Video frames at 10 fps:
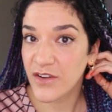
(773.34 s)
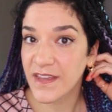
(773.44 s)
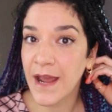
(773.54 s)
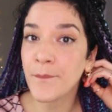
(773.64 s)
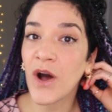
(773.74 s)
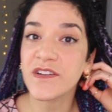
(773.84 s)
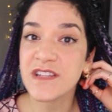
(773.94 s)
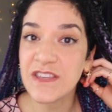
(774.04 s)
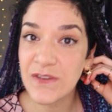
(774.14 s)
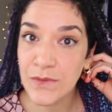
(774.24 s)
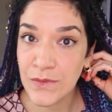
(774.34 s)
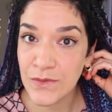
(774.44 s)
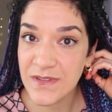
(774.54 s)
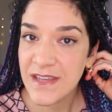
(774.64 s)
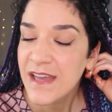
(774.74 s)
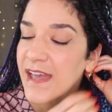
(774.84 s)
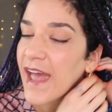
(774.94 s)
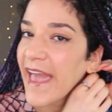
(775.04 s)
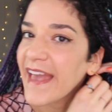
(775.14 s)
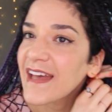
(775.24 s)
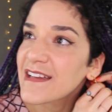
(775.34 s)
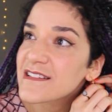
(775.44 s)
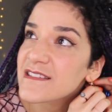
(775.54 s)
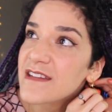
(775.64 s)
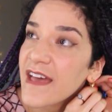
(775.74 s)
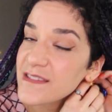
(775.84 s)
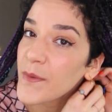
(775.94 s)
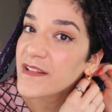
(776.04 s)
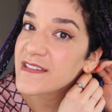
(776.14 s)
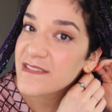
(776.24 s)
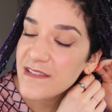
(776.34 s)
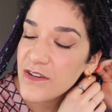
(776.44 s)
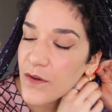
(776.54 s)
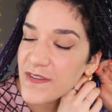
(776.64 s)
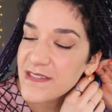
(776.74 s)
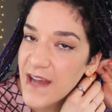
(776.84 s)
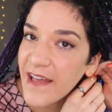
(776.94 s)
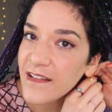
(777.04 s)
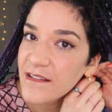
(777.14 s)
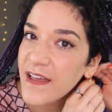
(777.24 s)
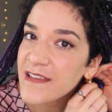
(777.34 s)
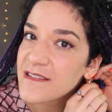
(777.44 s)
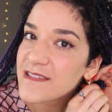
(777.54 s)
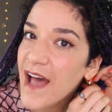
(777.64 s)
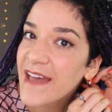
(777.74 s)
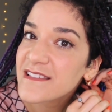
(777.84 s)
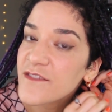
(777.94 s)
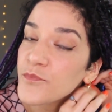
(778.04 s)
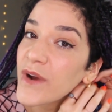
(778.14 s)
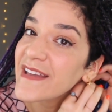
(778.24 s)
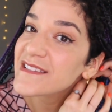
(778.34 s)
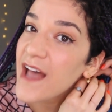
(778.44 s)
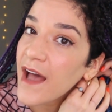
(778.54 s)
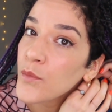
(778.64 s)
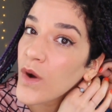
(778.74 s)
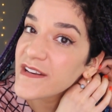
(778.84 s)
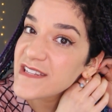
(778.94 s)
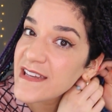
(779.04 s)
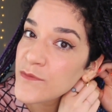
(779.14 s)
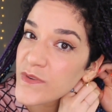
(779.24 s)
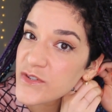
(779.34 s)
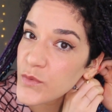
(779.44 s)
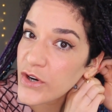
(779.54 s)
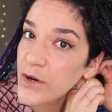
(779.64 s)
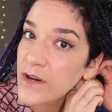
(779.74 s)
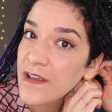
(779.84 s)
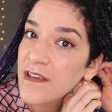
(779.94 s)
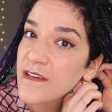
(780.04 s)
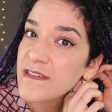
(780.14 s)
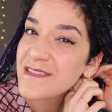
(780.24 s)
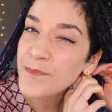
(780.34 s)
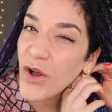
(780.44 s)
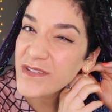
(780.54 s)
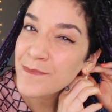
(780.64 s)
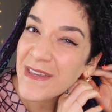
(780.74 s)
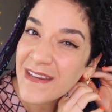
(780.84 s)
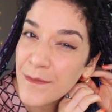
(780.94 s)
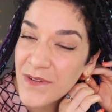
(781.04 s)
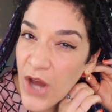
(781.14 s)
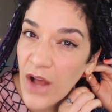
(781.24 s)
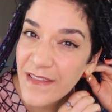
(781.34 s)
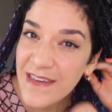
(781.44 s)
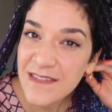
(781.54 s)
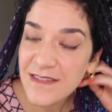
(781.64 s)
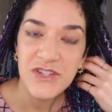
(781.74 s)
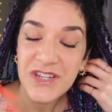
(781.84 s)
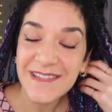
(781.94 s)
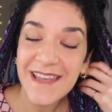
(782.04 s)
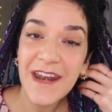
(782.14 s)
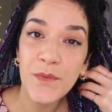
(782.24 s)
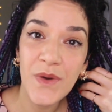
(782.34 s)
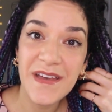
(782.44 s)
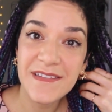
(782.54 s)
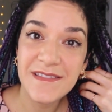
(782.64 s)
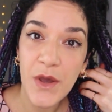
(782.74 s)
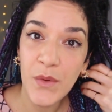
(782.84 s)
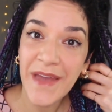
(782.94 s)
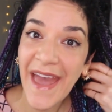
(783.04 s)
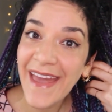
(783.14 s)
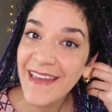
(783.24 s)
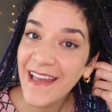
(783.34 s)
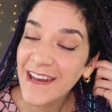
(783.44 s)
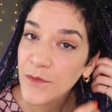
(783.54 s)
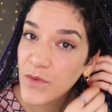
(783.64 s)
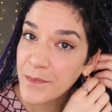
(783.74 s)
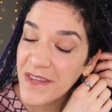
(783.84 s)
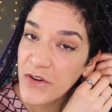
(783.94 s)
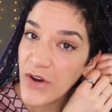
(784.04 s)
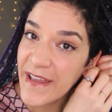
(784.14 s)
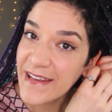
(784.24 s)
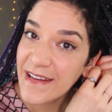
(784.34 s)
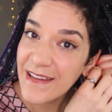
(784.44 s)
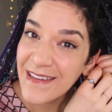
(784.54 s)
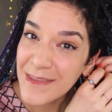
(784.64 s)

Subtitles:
that I bought to use, and as well as, the style and size of braids I wanted, which were small to medium knotless. She said it was okay and it would be great in